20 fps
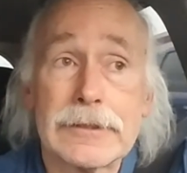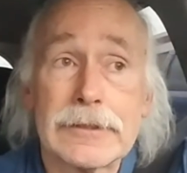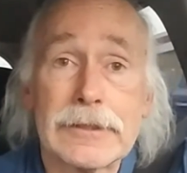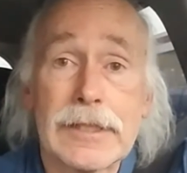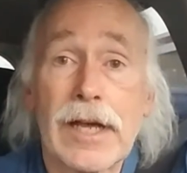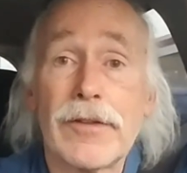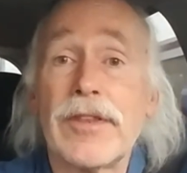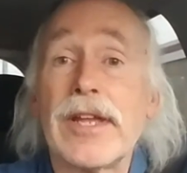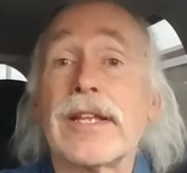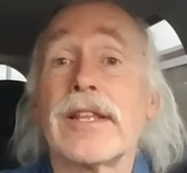
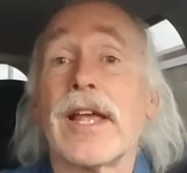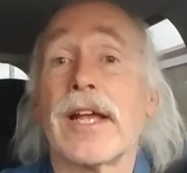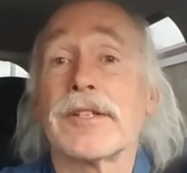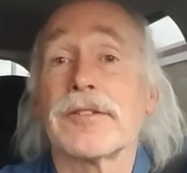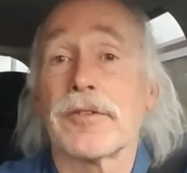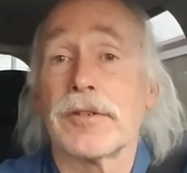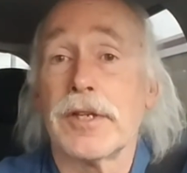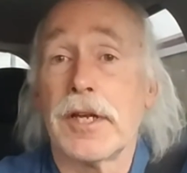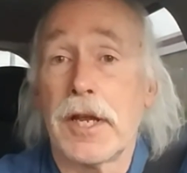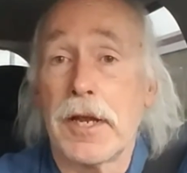I think
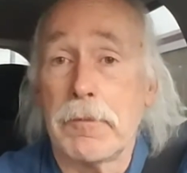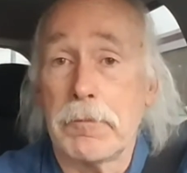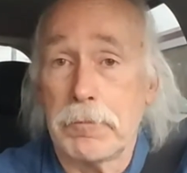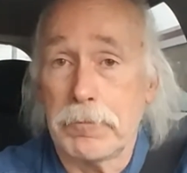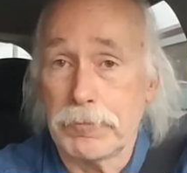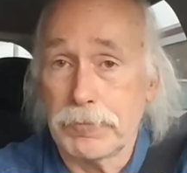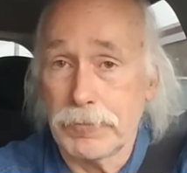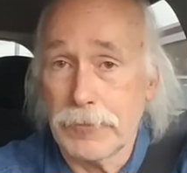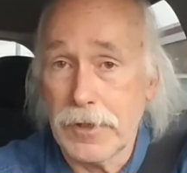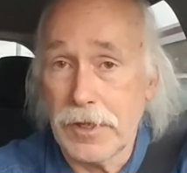that's her name.
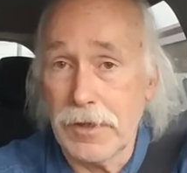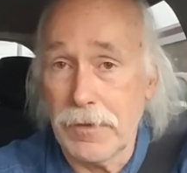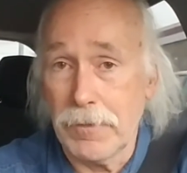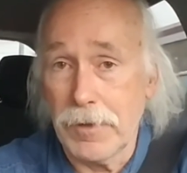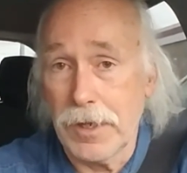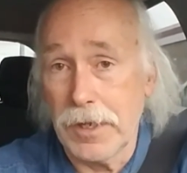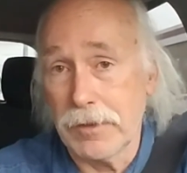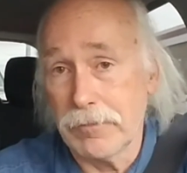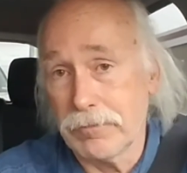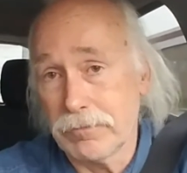
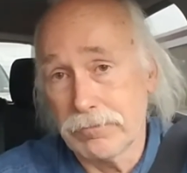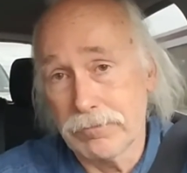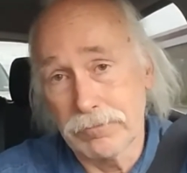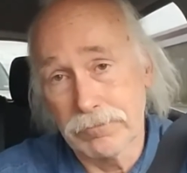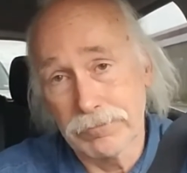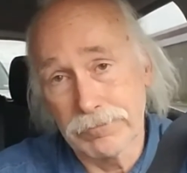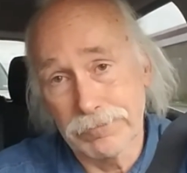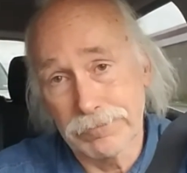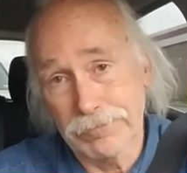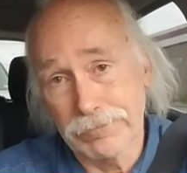Anyway,
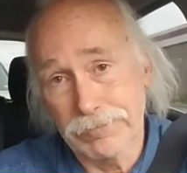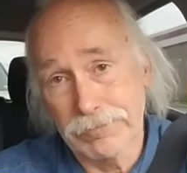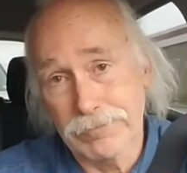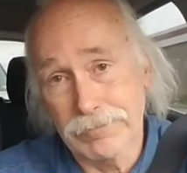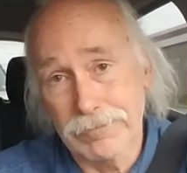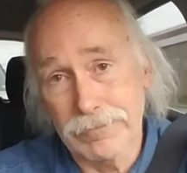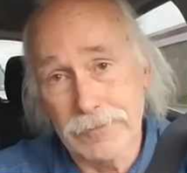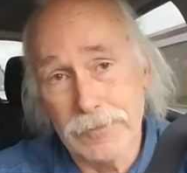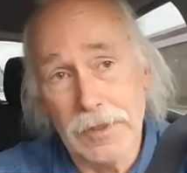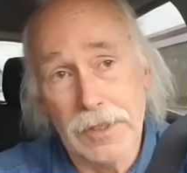
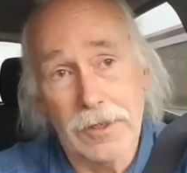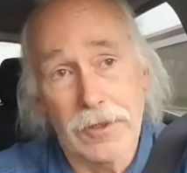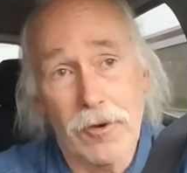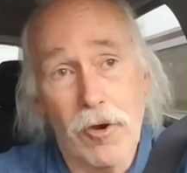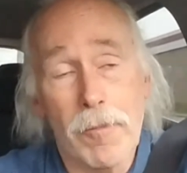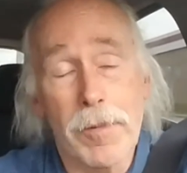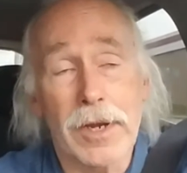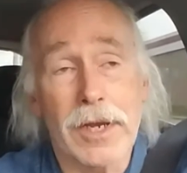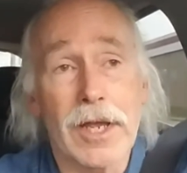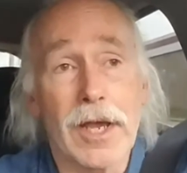
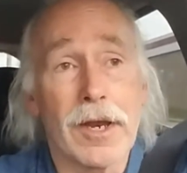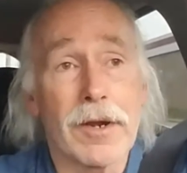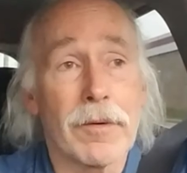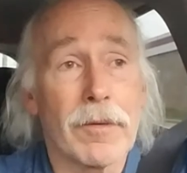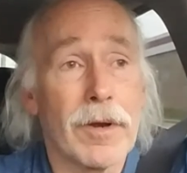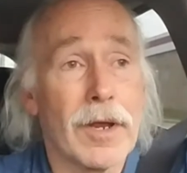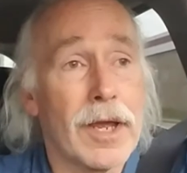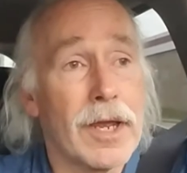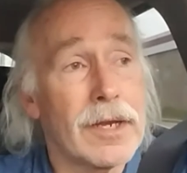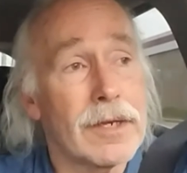hope I got it
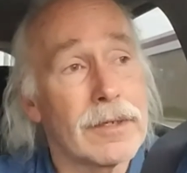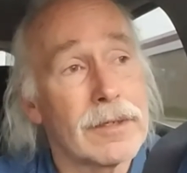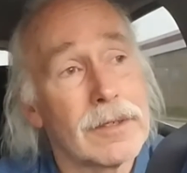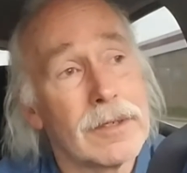right.